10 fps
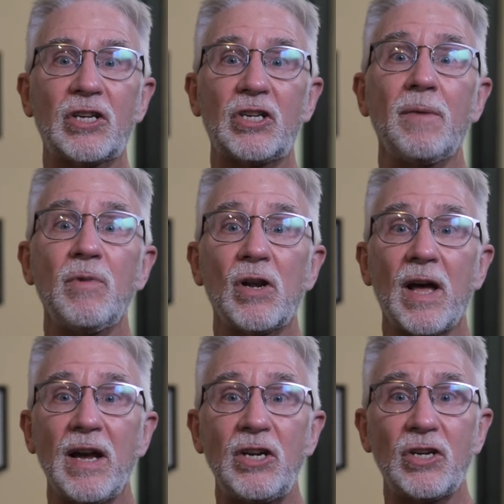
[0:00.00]

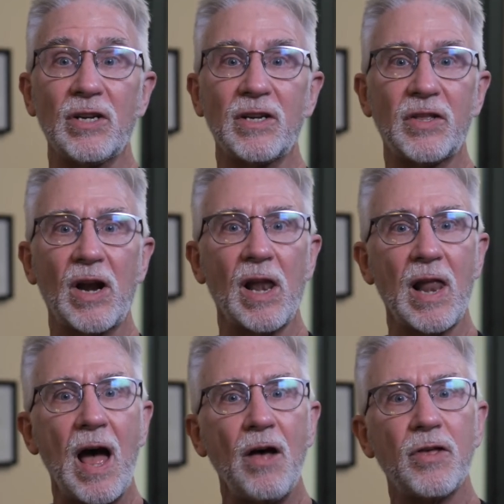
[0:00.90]
simulations that
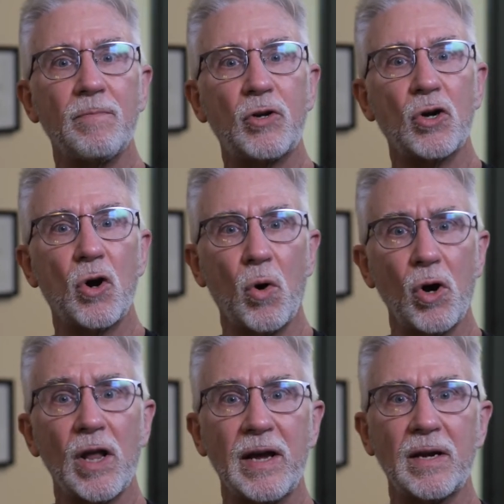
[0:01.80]
allow them to
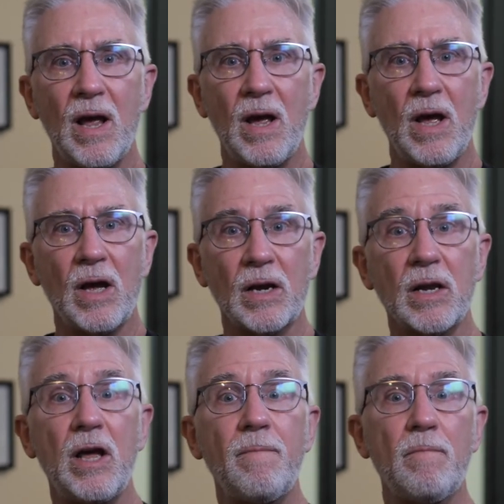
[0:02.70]
correlate
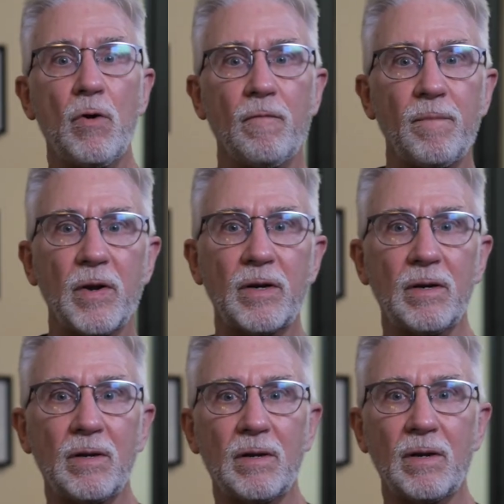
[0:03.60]
limb movement,
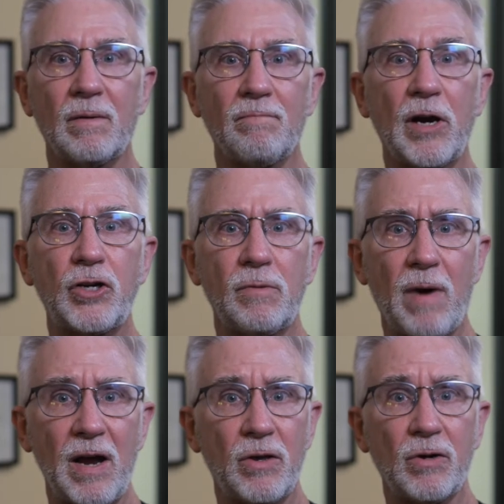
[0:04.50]
measured
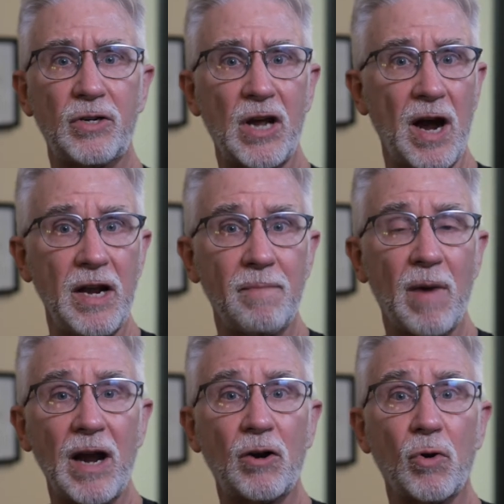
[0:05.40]
by those tiny
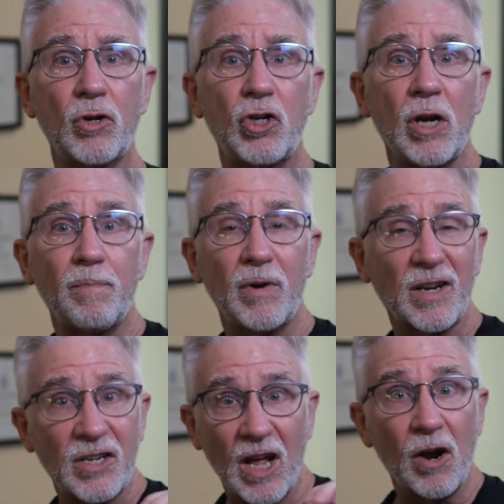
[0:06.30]
microchipped
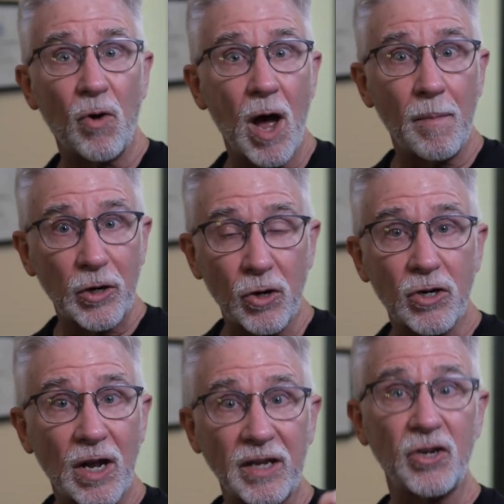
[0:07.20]
accelerometers
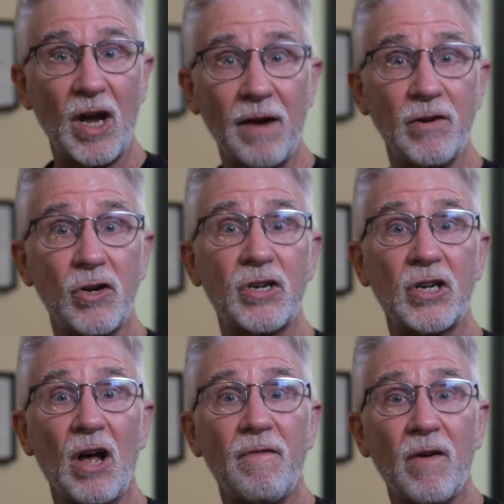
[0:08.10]
like you have in your
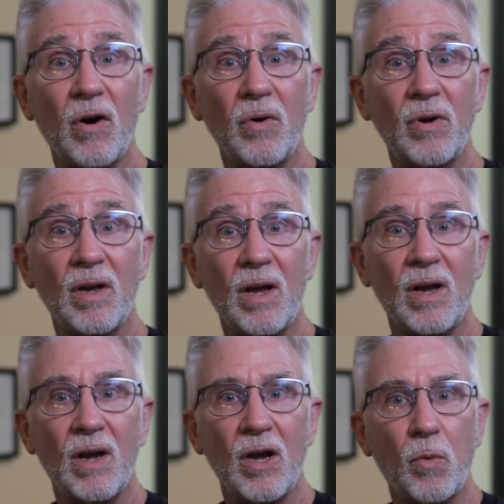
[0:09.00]
cell phone,
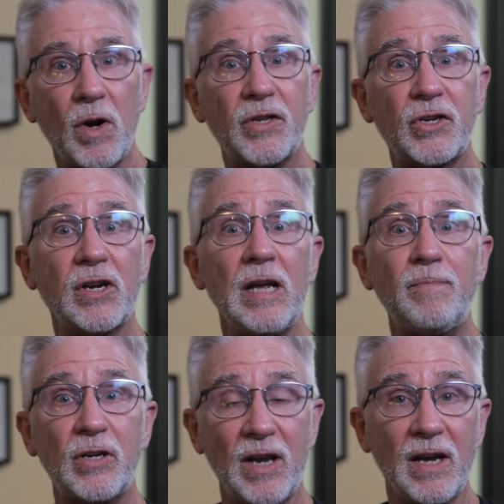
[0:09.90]
with sleep
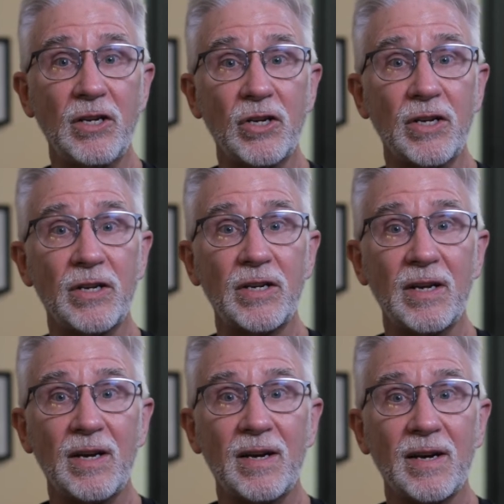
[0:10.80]
stages.
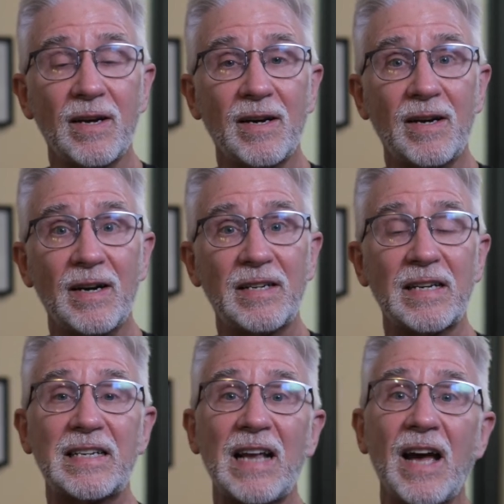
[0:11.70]
It's a
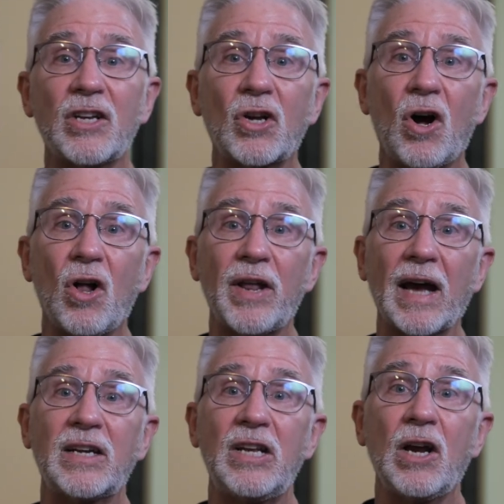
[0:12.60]
science called
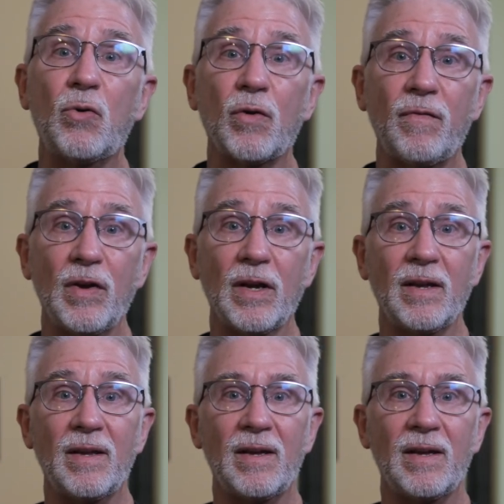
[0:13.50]
actigraphy.